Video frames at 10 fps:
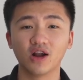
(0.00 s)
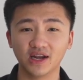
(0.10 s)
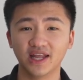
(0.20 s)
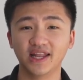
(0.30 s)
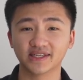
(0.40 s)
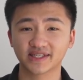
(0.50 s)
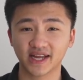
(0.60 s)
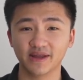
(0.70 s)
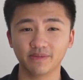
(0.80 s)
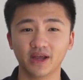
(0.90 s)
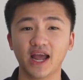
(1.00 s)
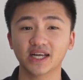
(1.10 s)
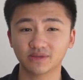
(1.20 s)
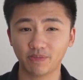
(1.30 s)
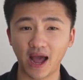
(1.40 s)
Linux gaming
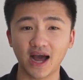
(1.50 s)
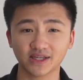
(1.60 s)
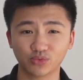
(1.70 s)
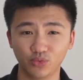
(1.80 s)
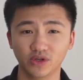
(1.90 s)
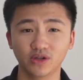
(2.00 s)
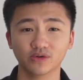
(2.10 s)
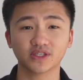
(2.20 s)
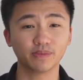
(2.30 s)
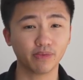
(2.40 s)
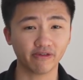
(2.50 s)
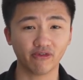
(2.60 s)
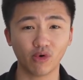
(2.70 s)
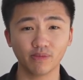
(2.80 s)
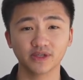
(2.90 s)
has passed Windows in
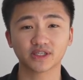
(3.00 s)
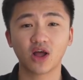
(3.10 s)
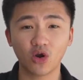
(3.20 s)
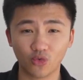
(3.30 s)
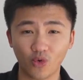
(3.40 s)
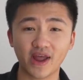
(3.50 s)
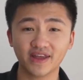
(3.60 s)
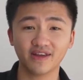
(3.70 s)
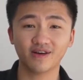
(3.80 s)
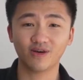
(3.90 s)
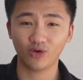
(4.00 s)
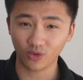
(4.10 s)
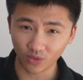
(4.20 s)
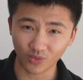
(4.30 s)
performance right here,